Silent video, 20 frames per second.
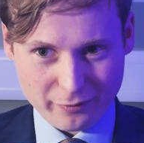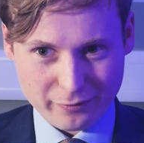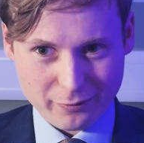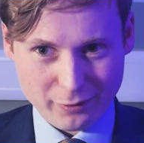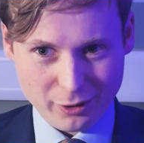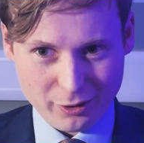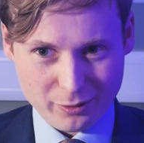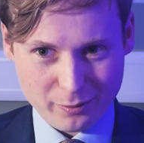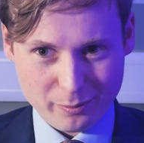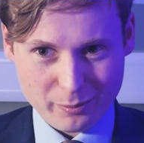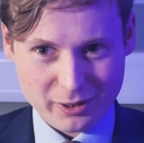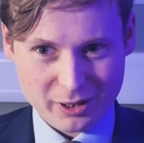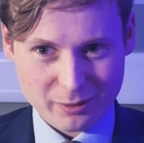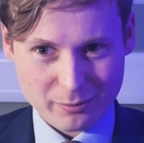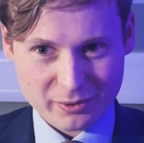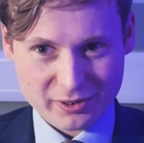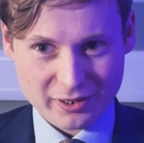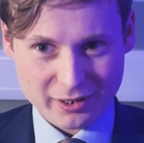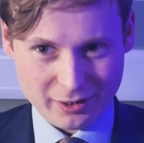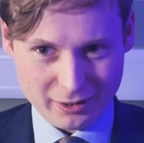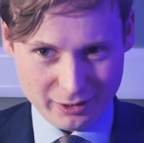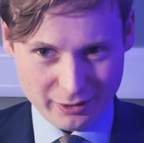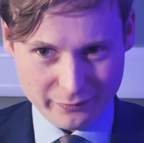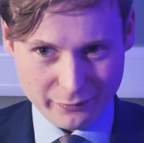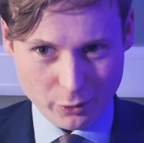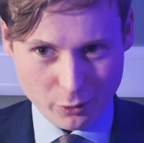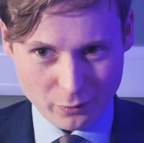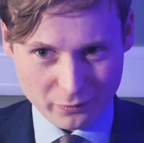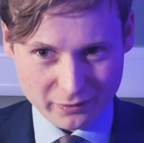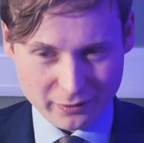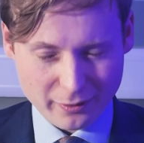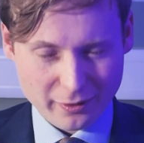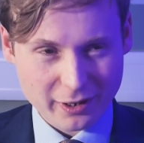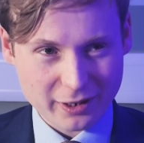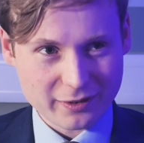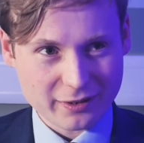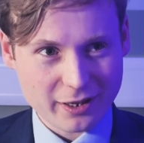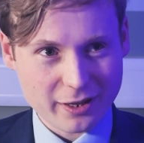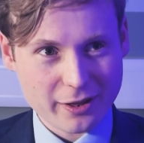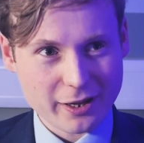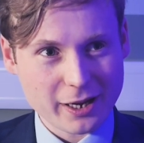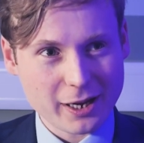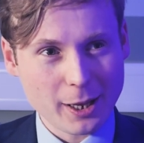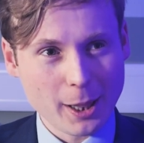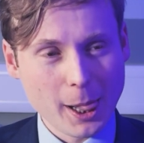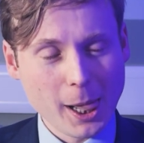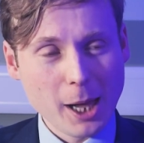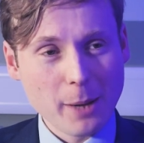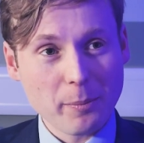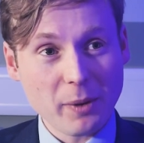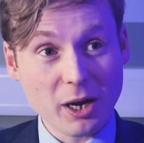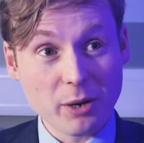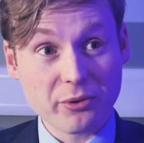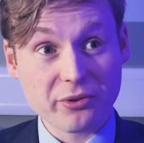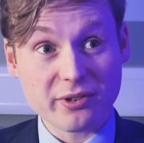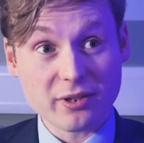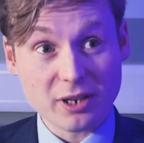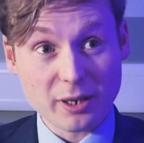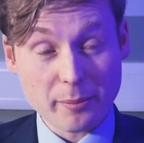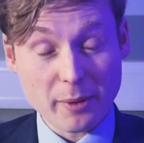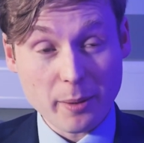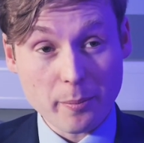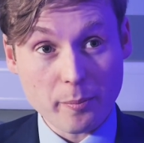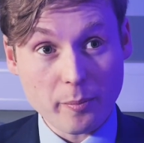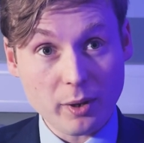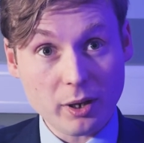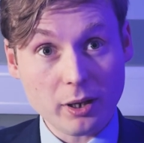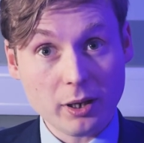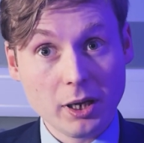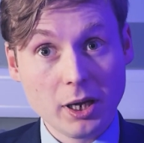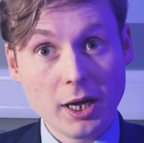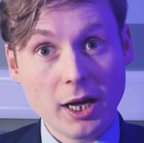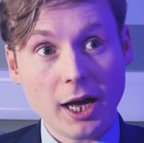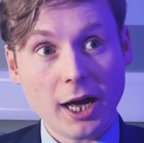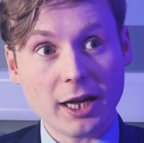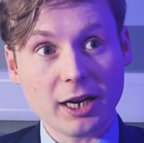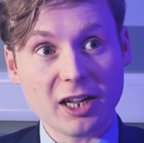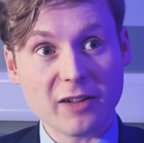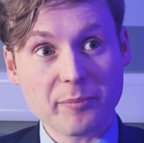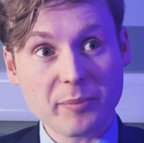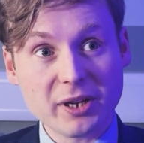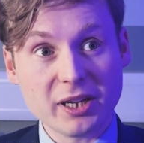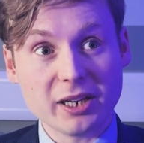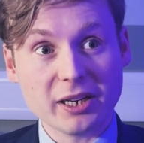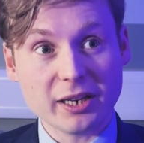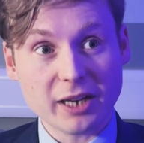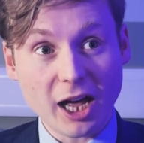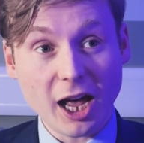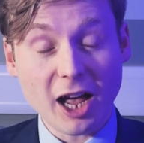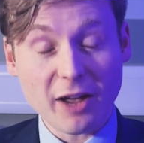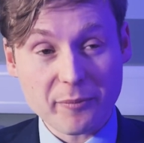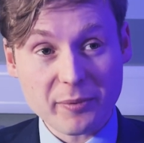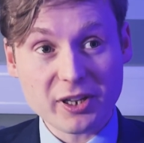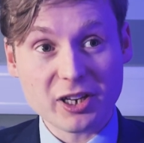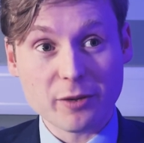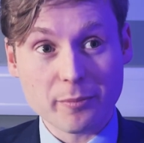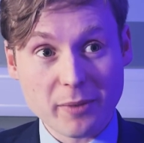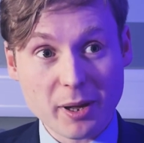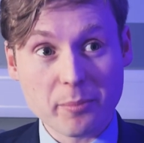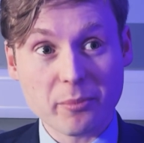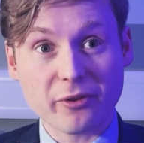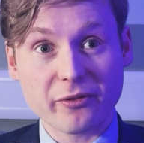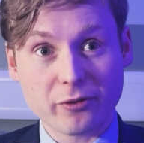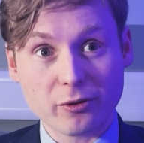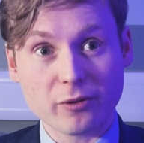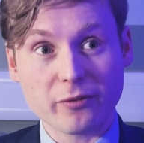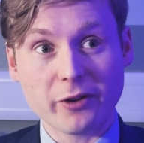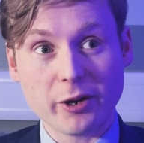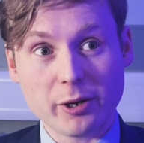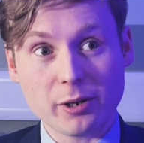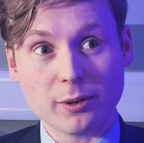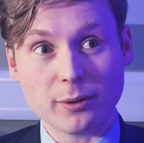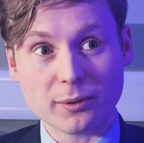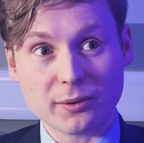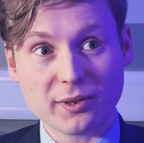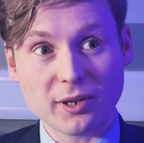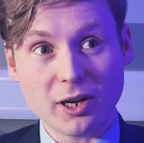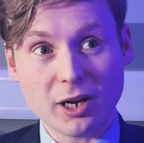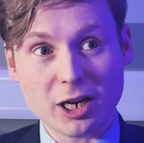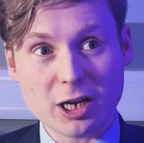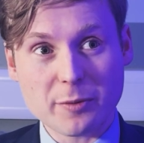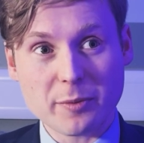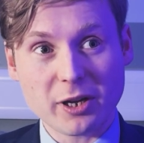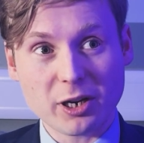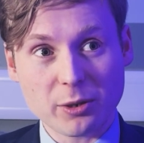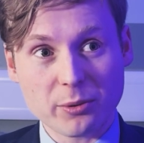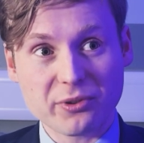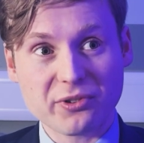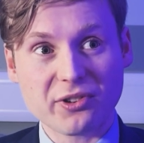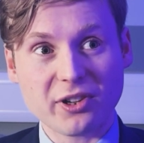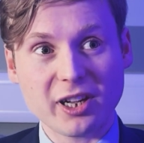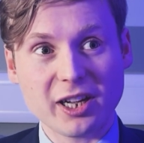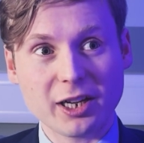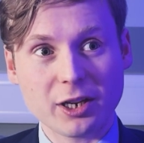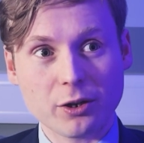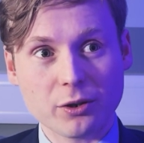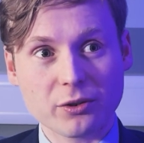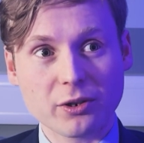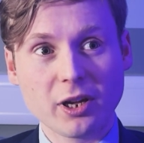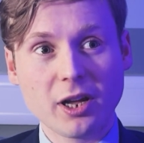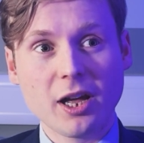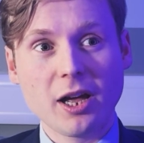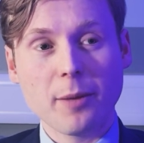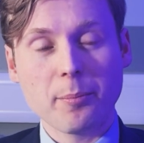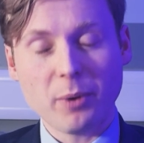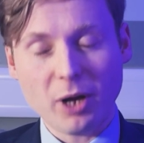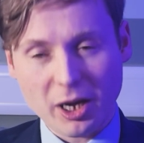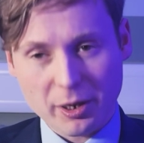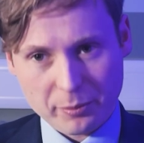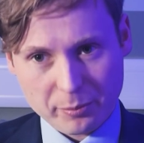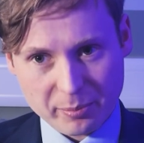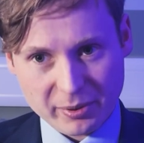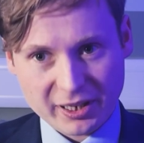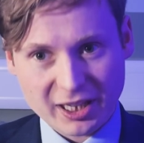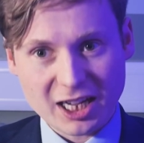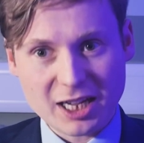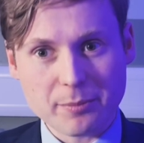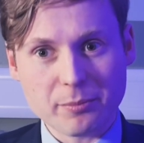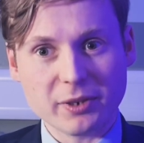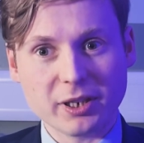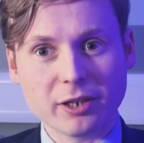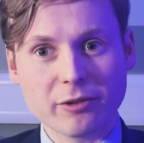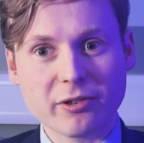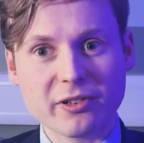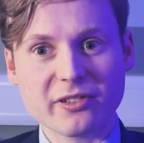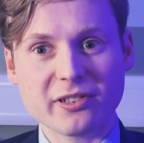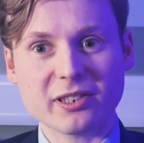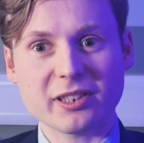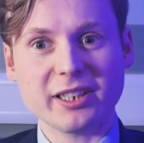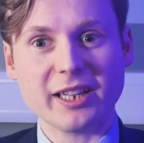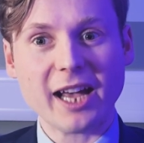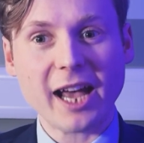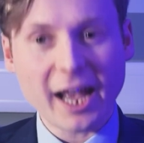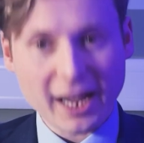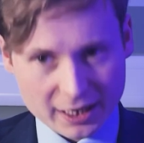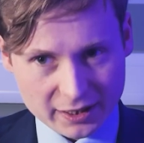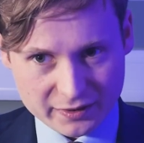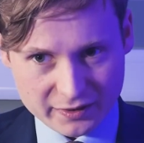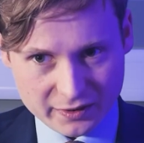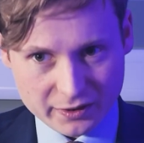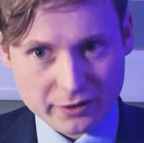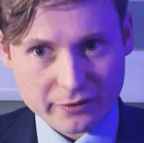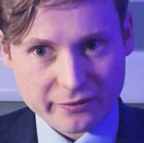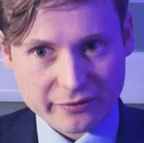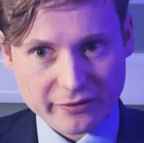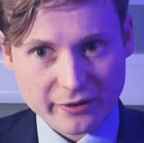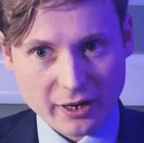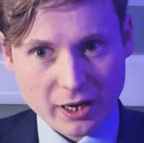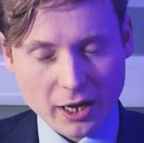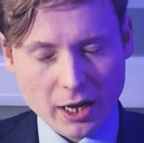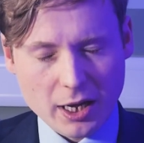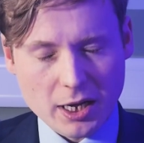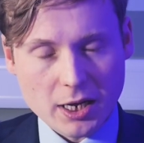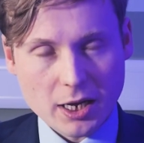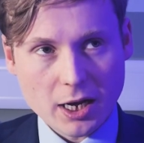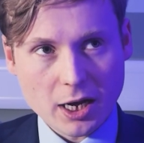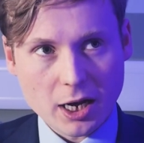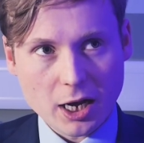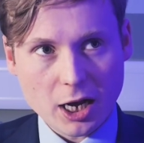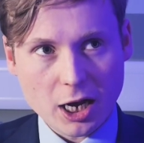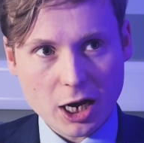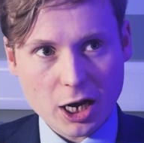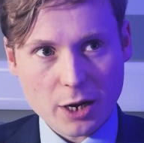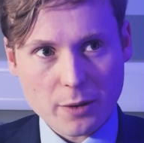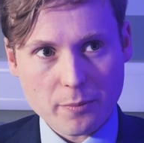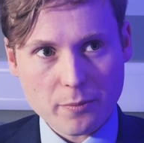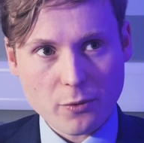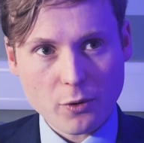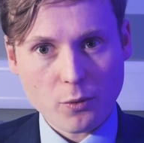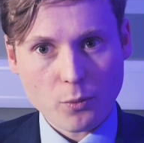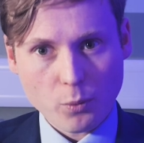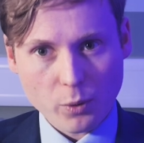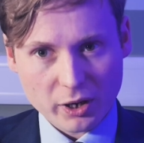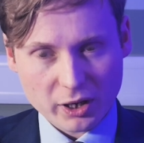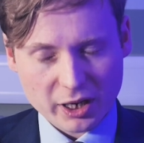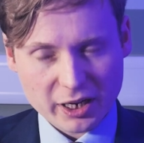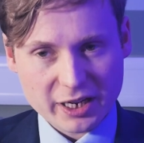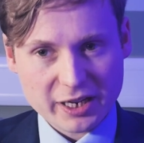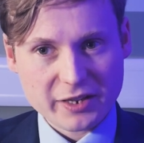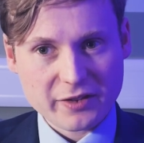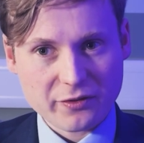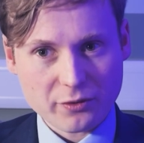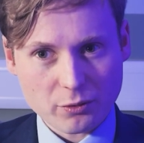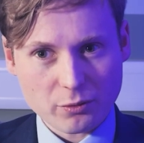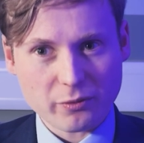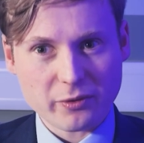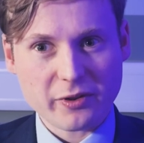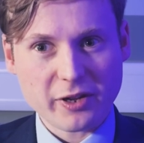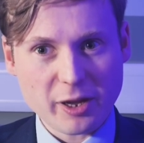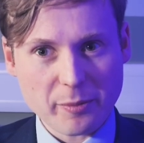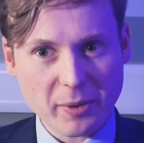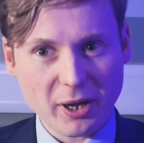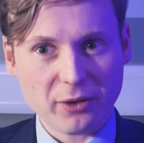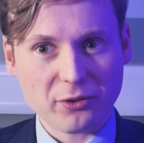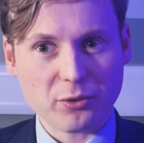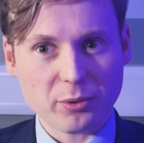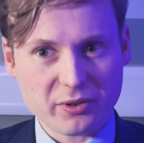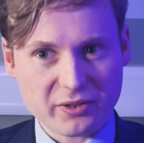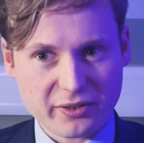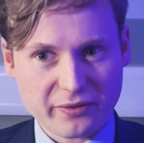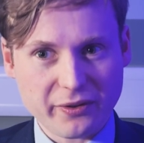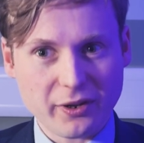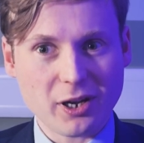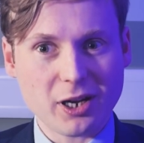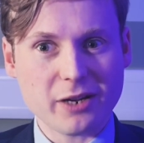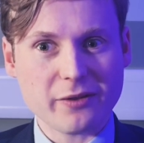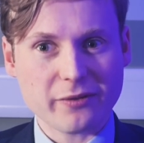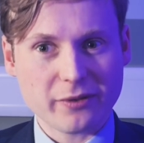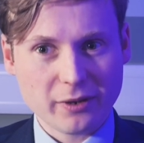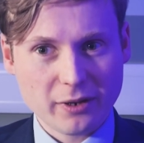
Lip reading: rather than being particularly involved in things like that. But I was still a member, and I've been a member for a very long time. And I would say I became increasingly active when I sort of hit about 25.